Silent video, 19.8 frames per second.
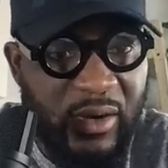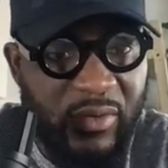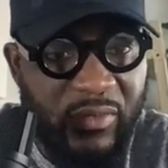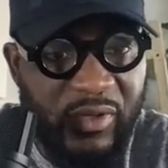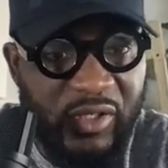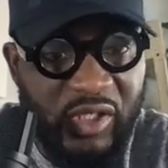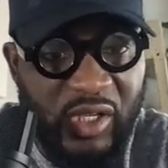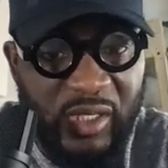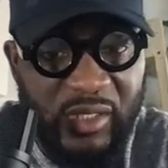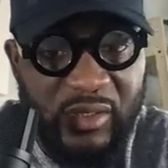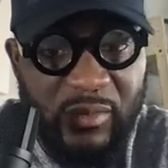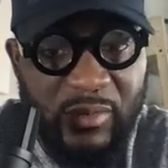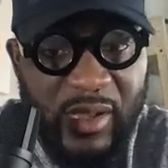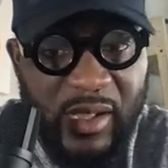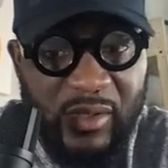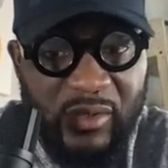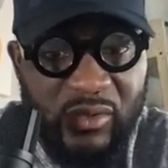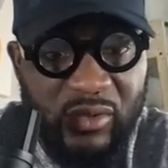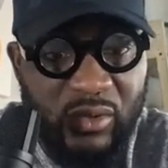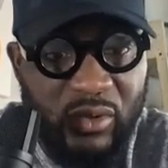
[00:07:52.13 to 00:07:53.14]
reject the
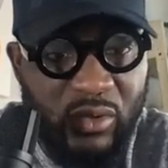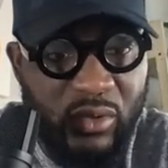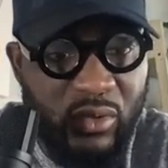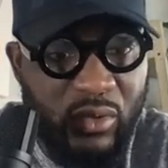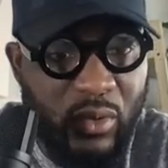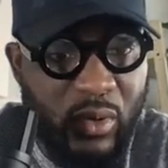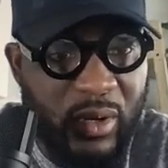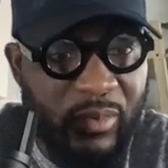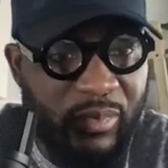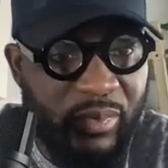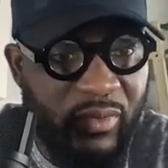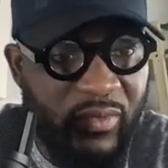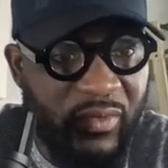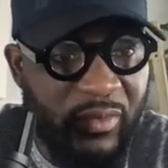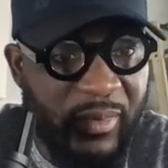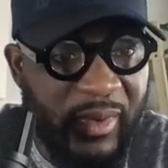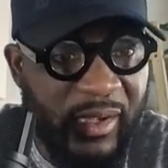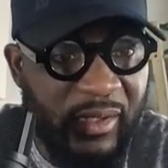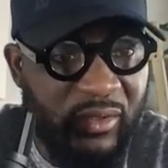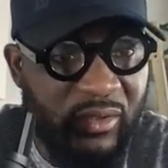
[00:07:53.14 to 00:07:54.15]
milestone or approve a
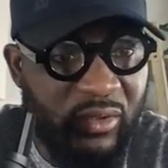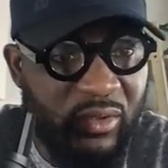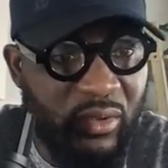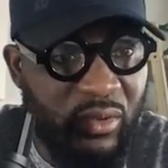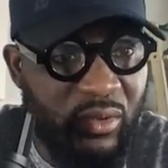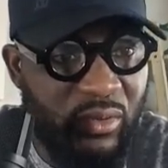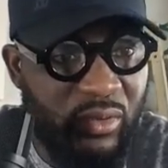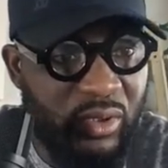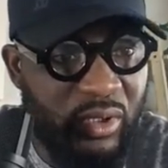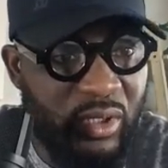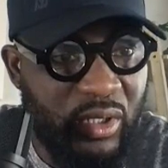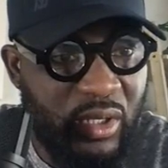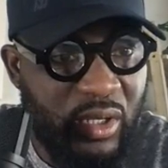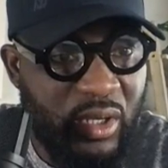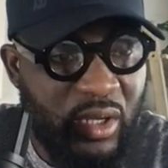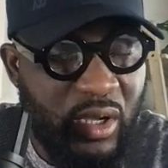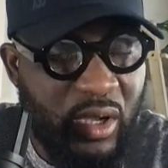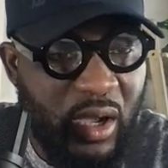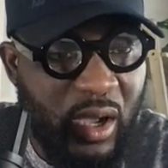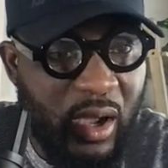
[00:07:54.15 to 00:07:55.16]
milestone.
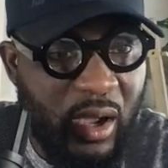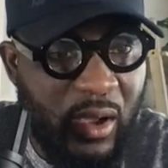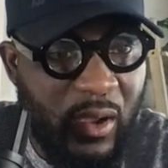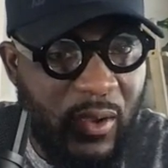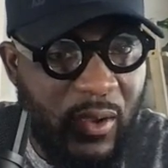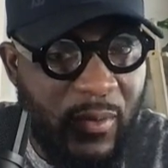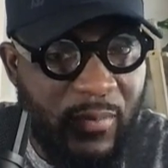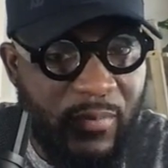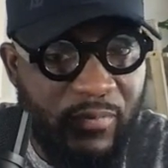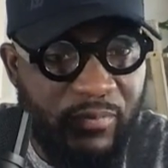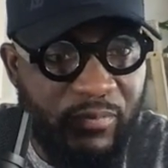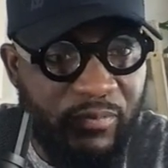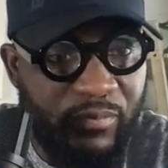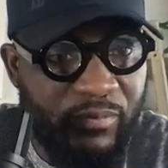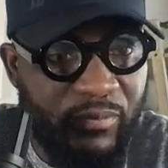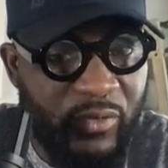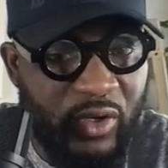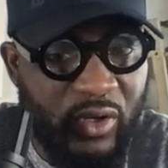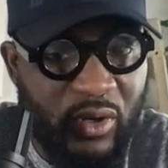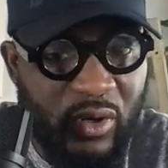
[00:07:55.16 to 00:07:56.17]

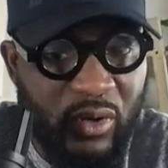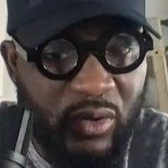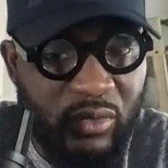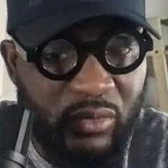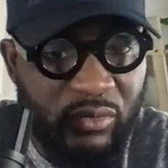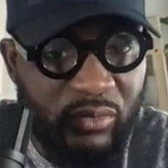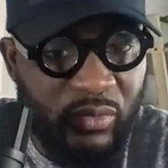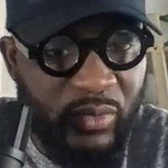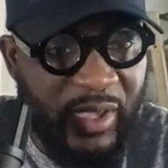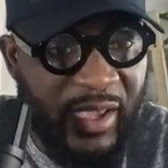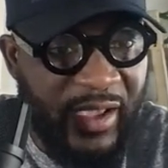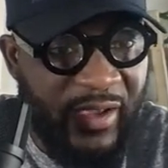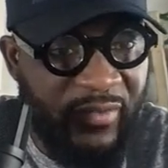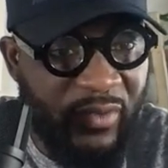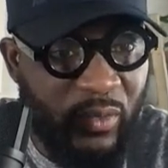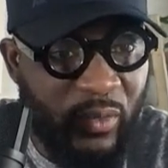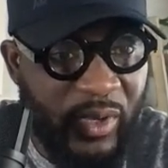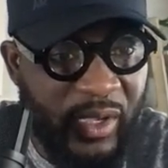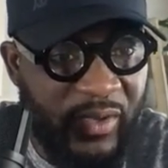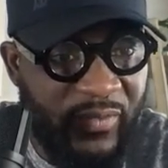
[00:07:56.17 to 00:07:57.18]
We have
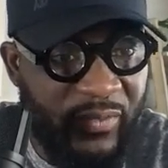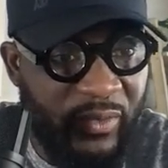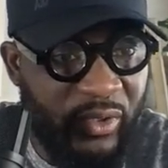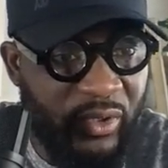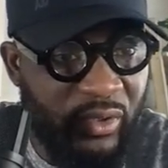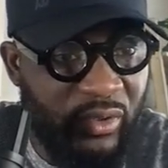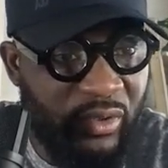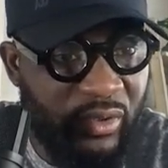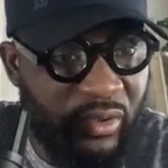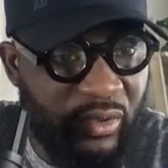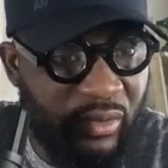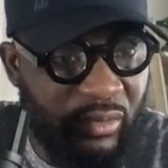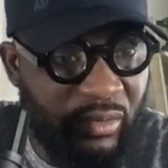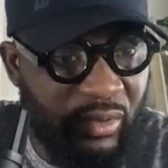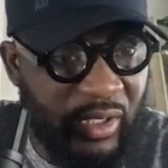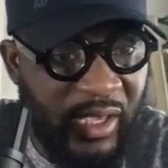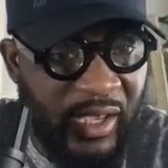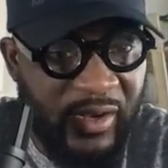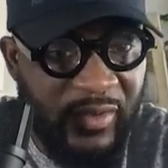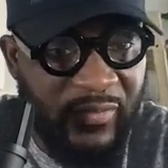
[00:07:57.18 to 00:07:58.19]
a way for you to
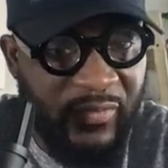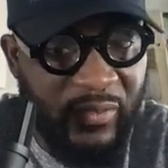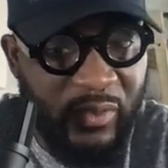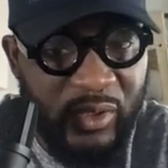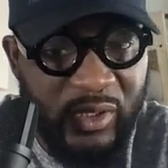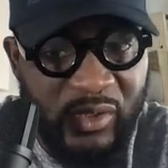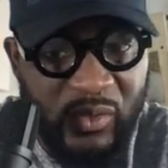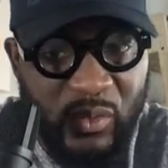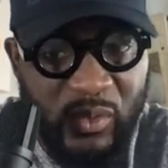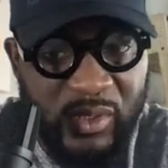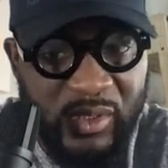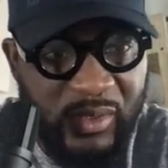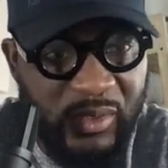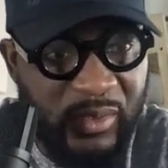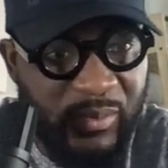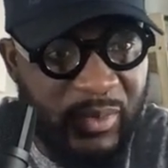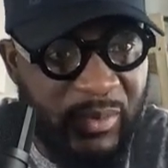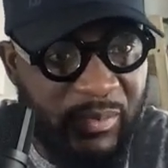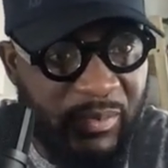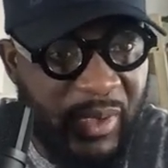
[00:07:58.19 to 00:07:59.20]
get invoice once
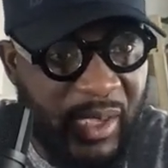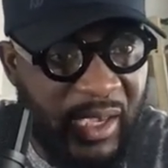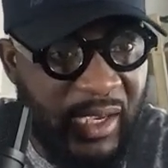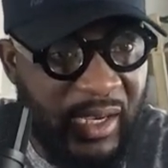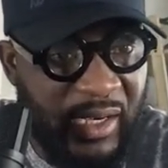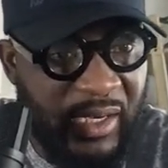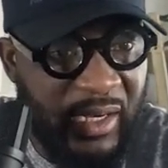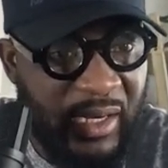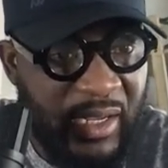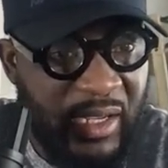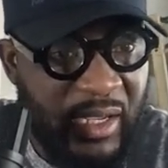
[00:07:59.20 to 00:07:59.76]
it's been paid,